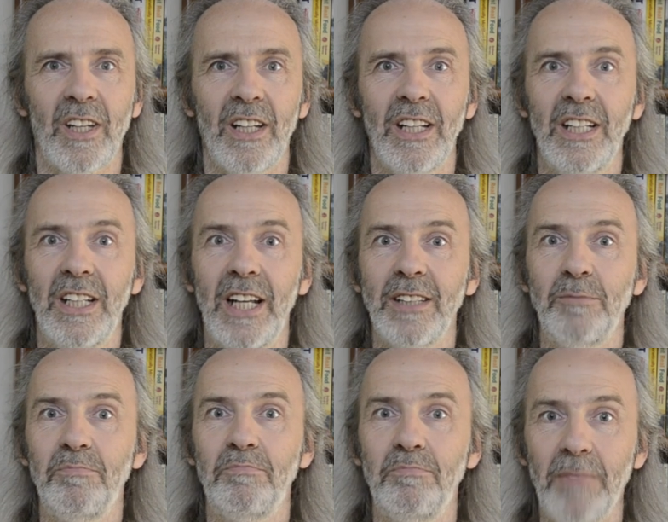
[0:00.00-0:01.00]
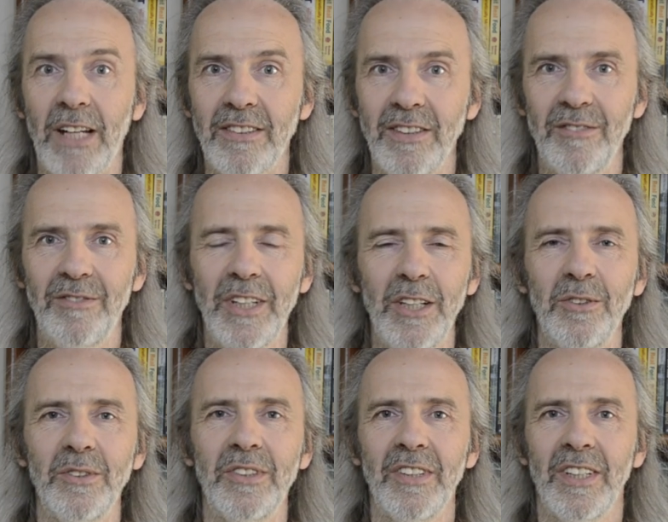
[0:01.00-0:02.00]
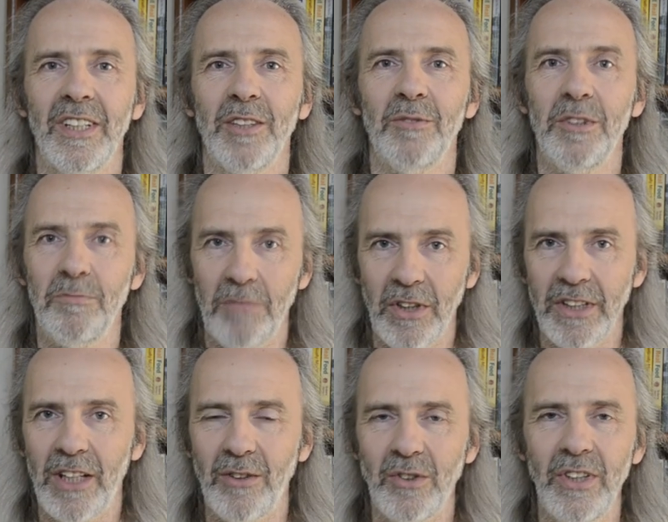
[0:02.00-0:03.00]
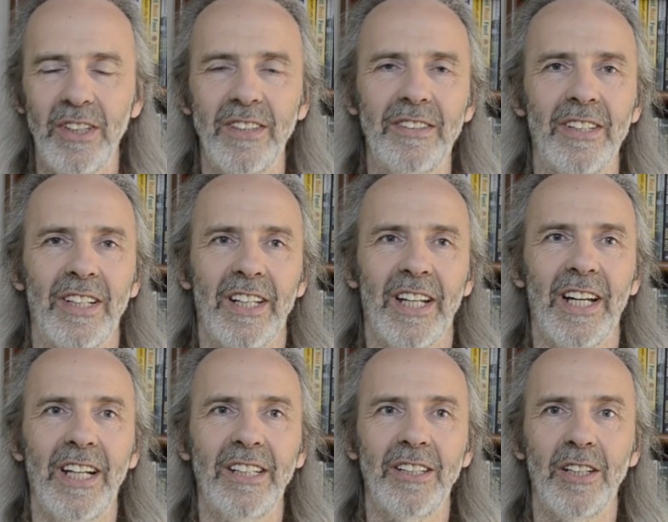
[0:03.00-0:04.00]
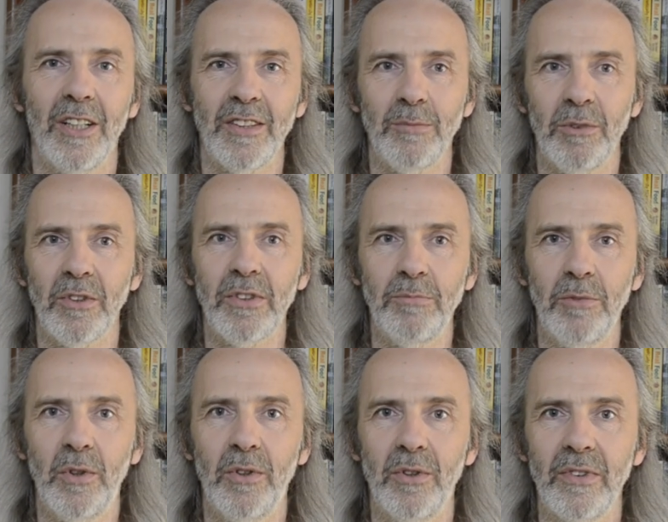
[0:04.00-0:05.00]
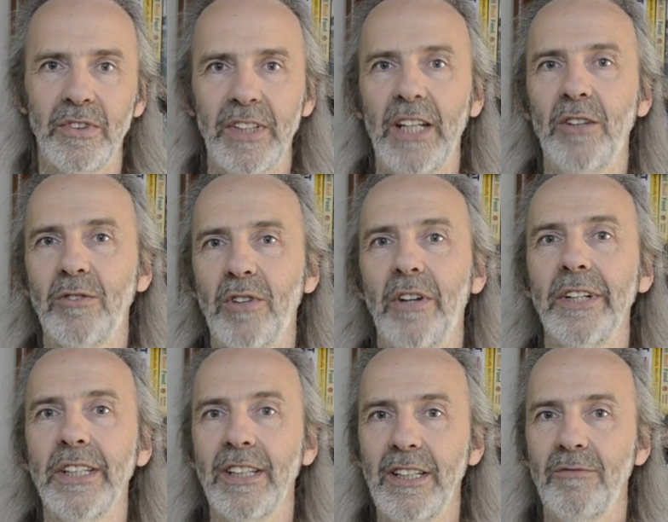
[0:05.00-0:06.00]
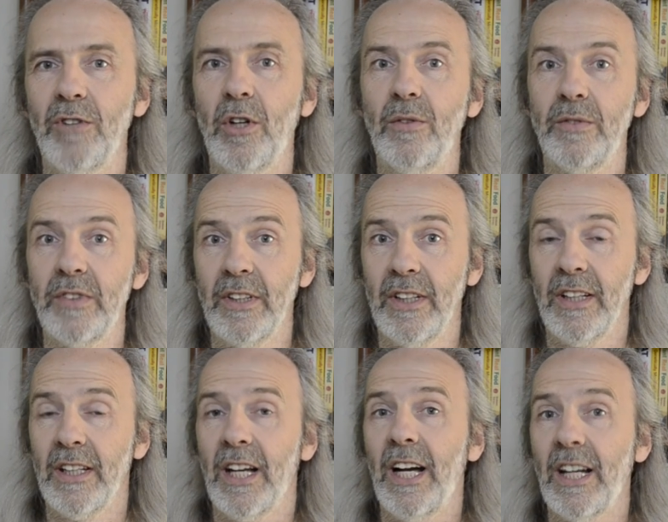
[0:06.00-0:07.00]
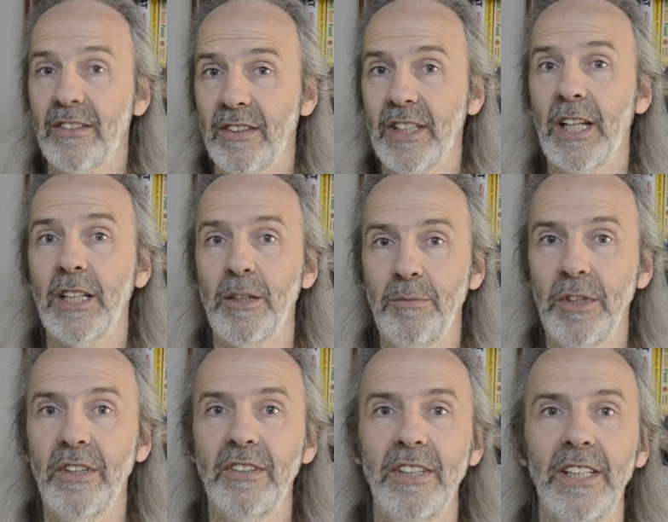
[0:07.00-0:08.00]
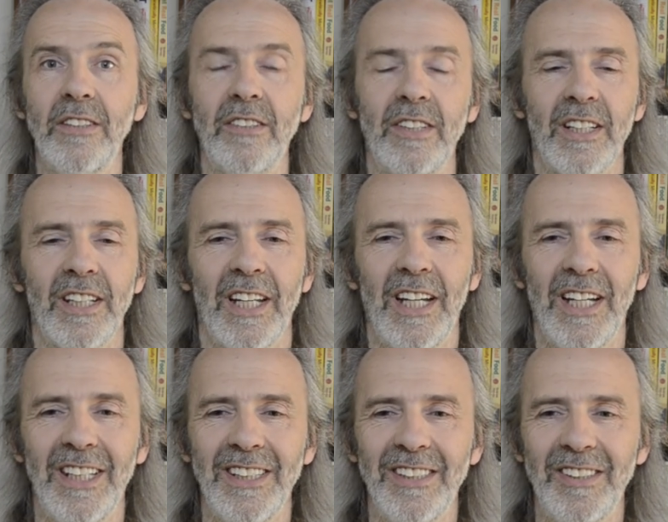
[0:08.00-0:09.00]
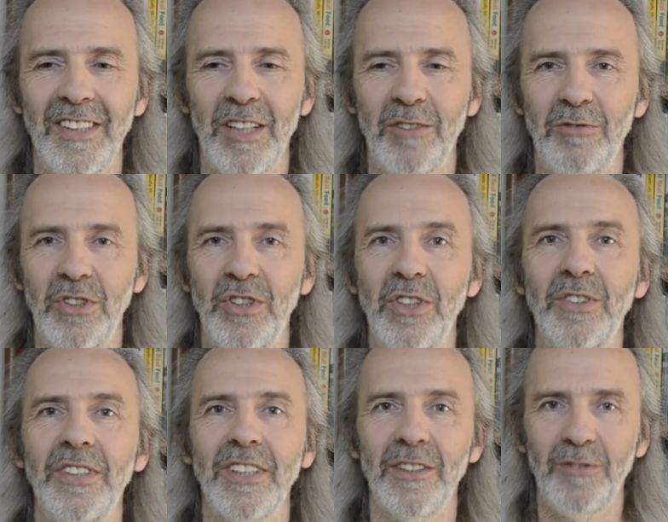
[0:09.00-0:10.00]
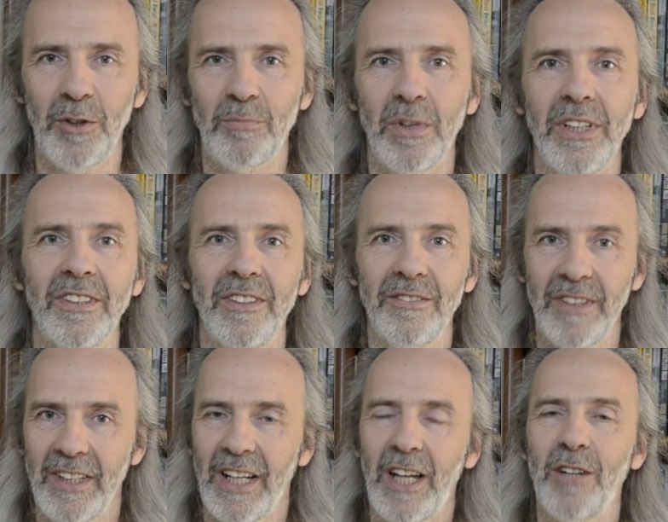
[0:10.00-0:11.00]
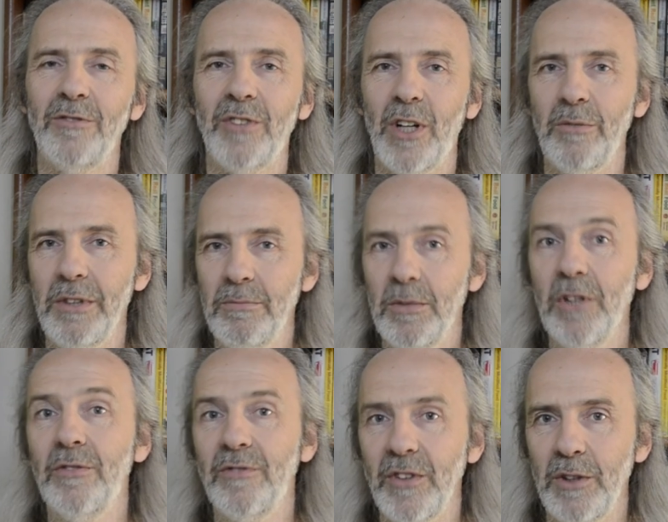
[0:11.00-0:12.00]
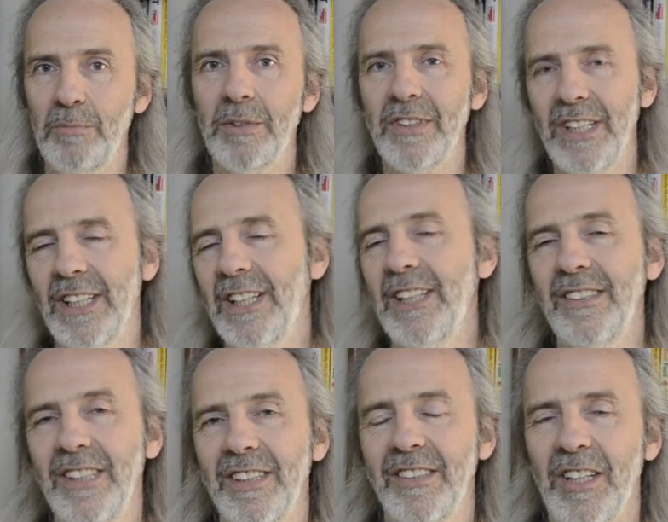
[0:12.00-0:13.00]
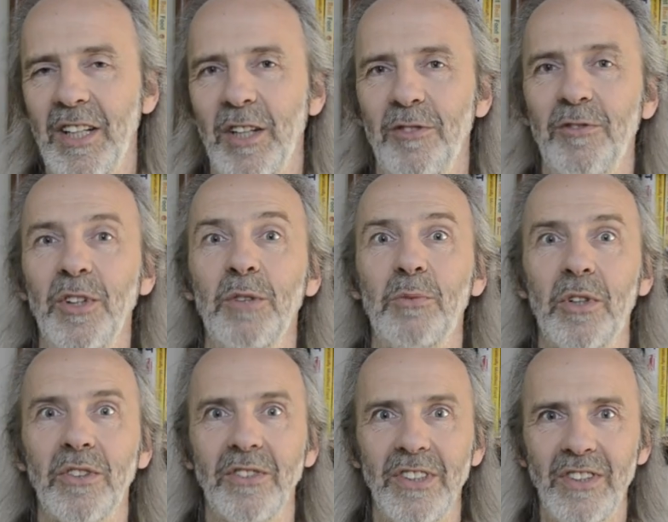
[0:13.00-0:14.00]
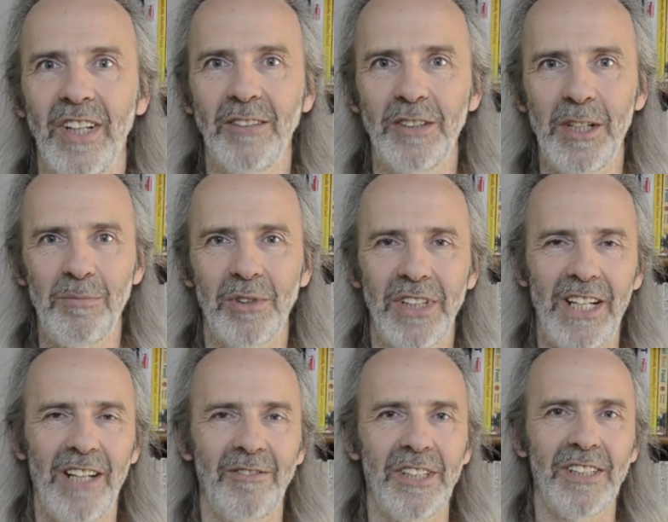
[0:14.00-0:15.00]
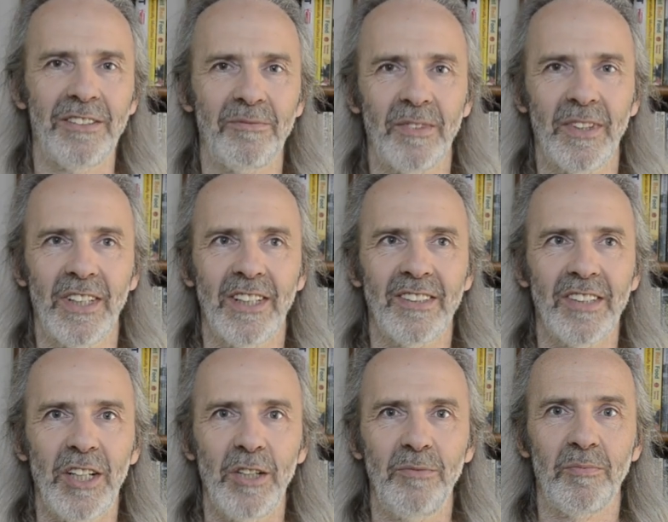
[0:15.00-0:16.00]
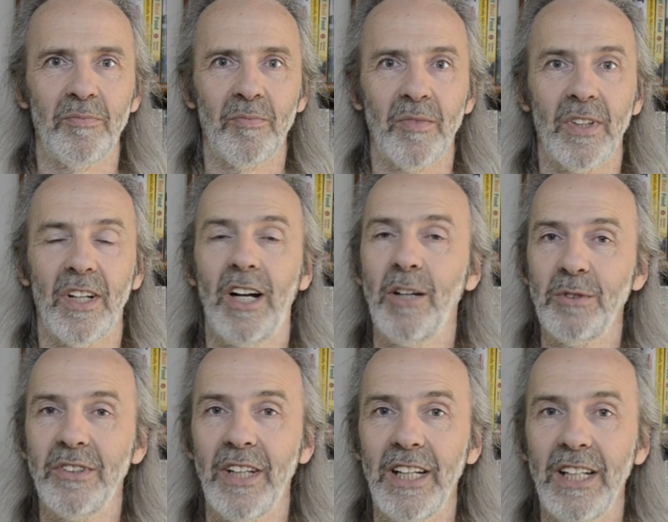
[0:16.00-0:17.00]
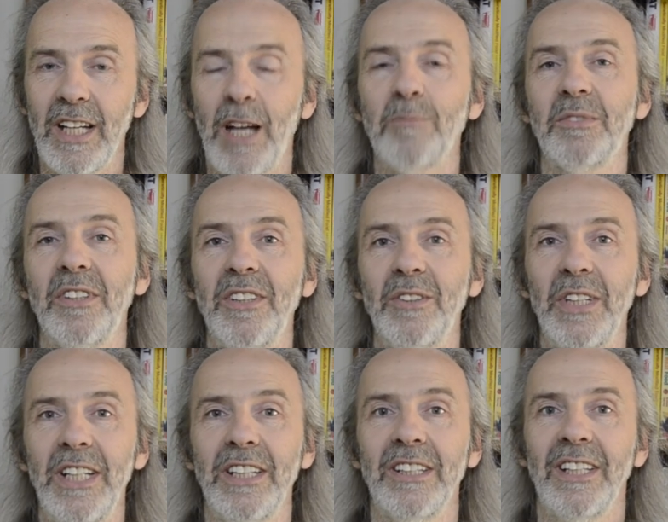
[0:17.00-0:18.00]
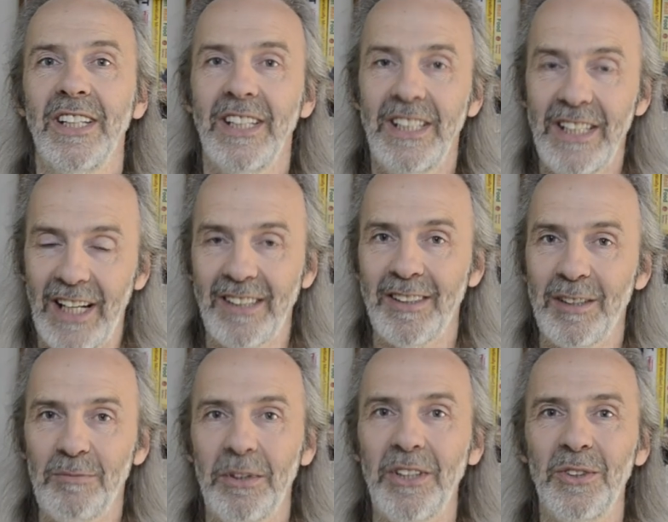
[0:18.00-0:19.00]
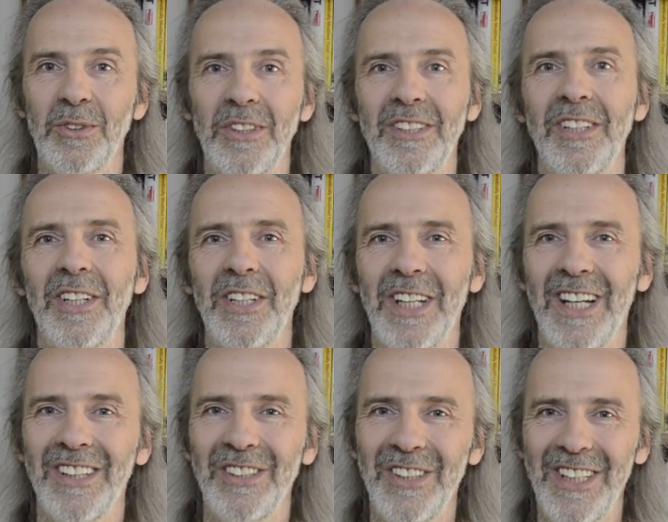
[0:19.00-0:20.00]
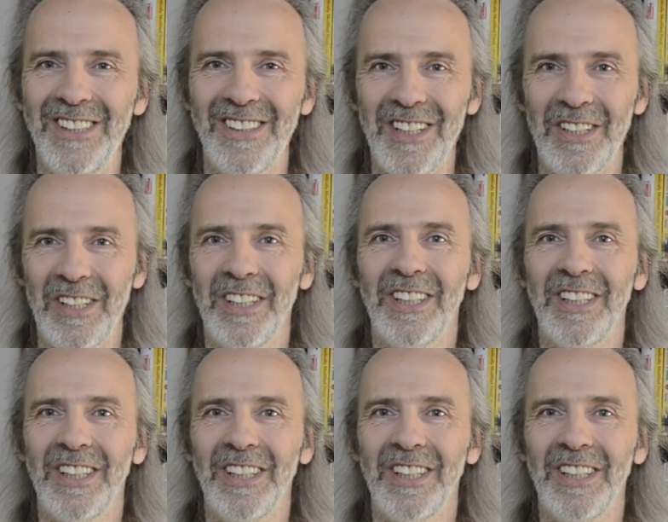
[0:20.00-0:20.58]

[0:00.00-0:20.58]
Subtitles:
less massive fields with monocultures and lots more small scale growing that involves us and our communities, and reducing the footprint of how far we move food, particularly as it's full of water and generally pretty heavy. So I would say absolutely yes, but in order to learn how, you need to